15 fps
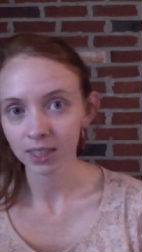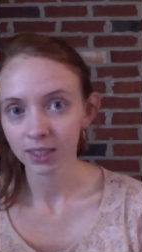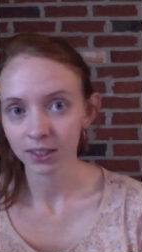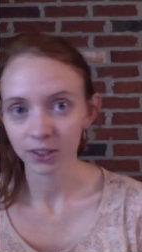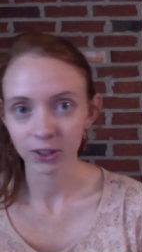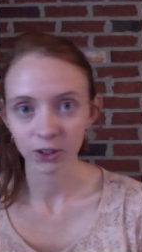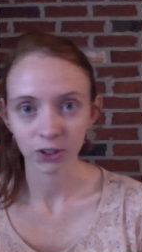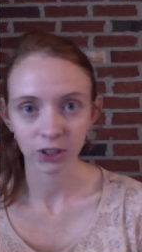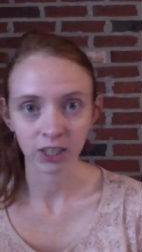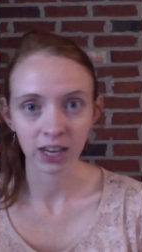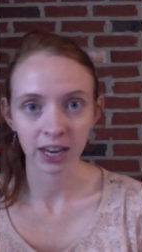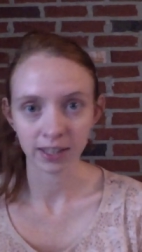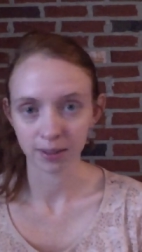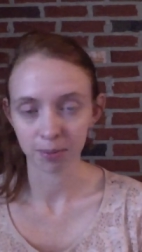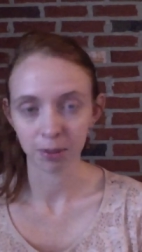So she
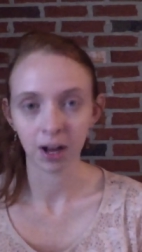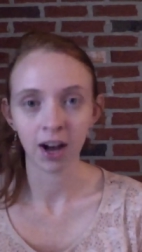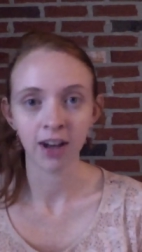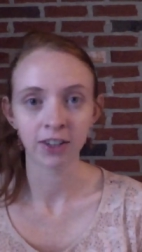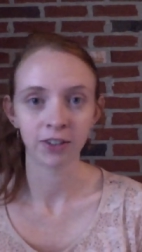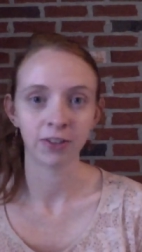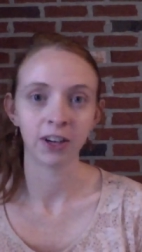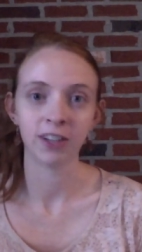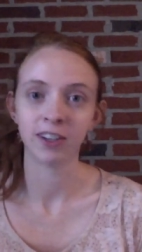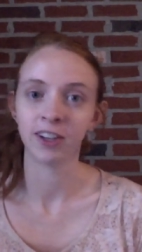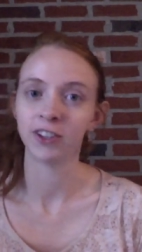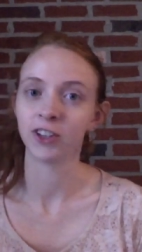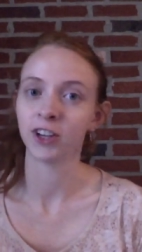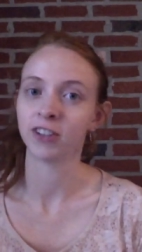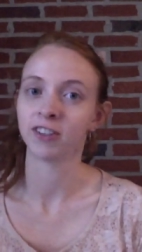has a blog,
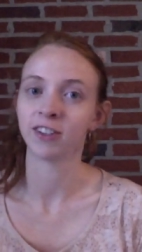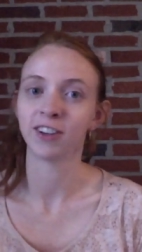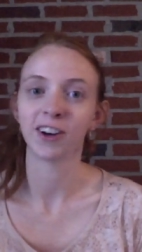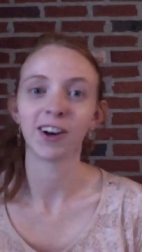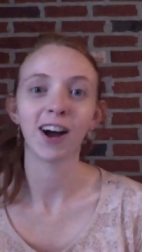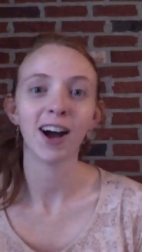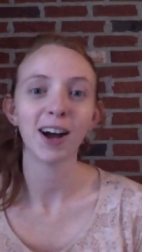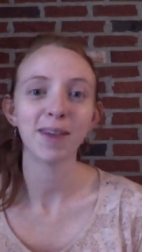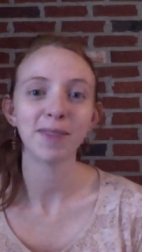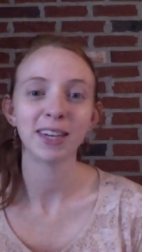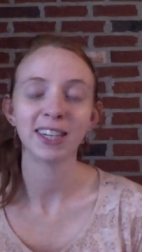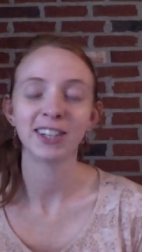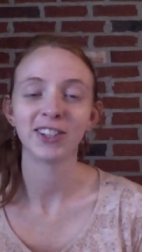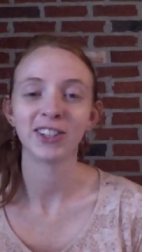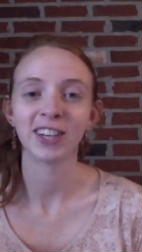siobhanjohnson.com,
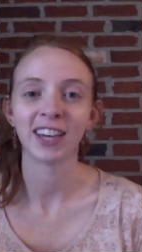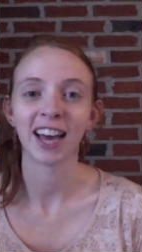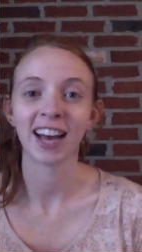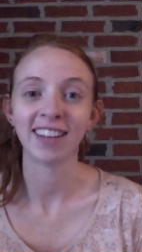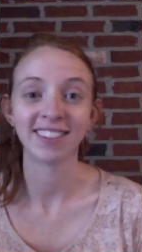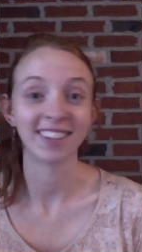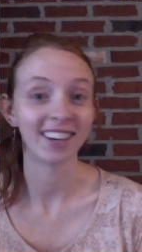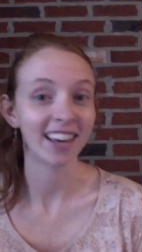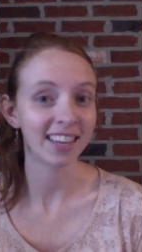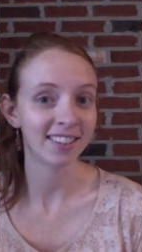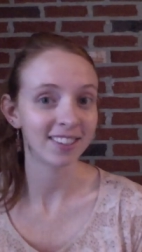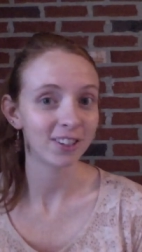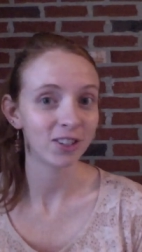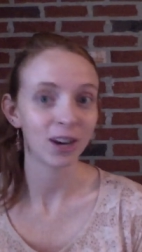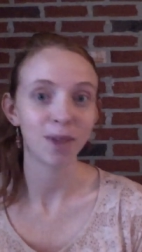and she has an
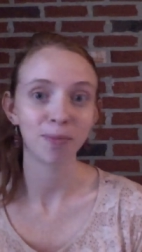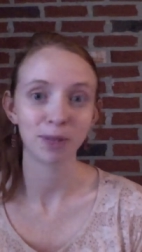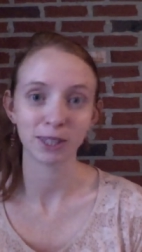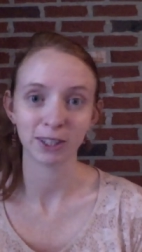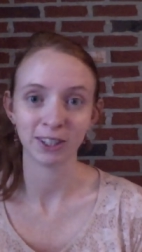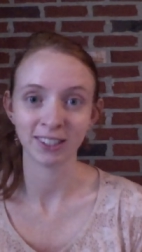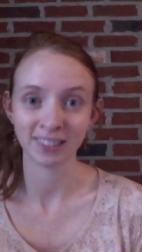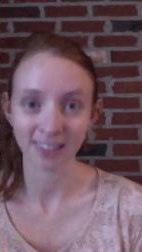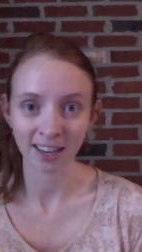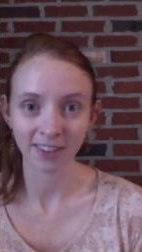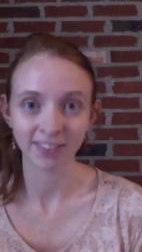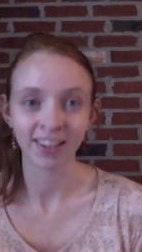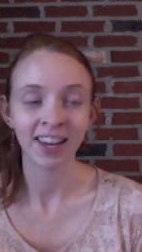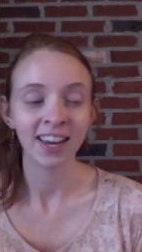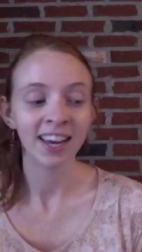Etsy shop where she
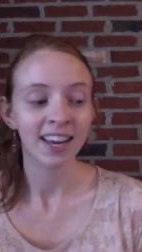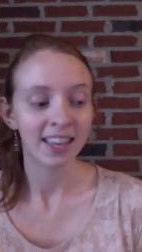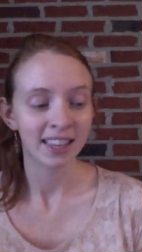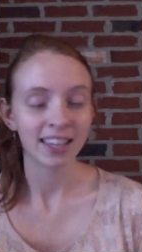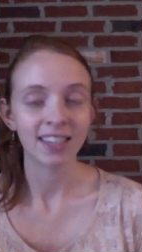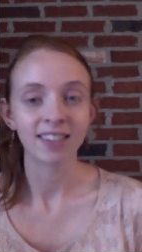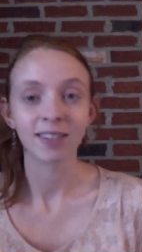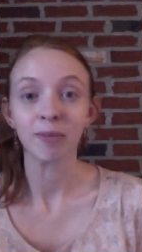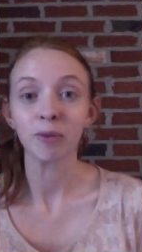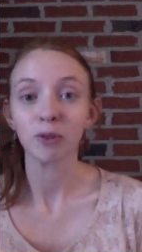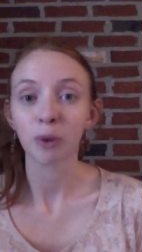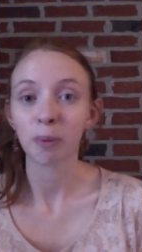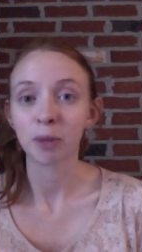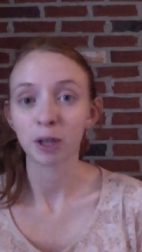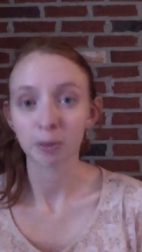sells these
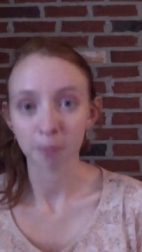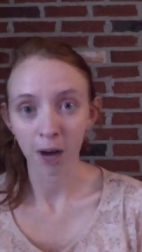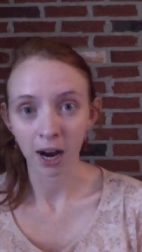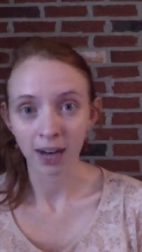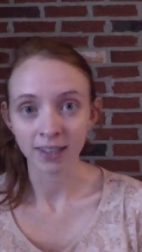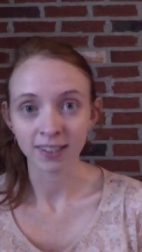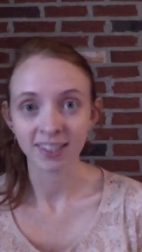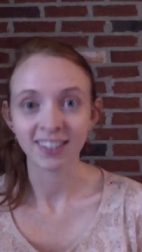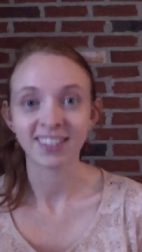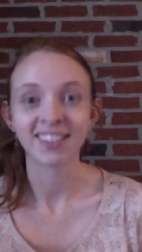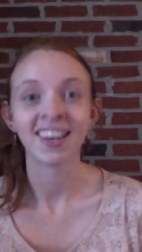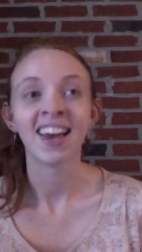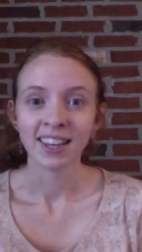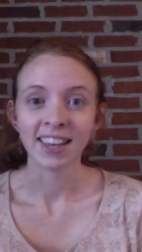subscription boxes.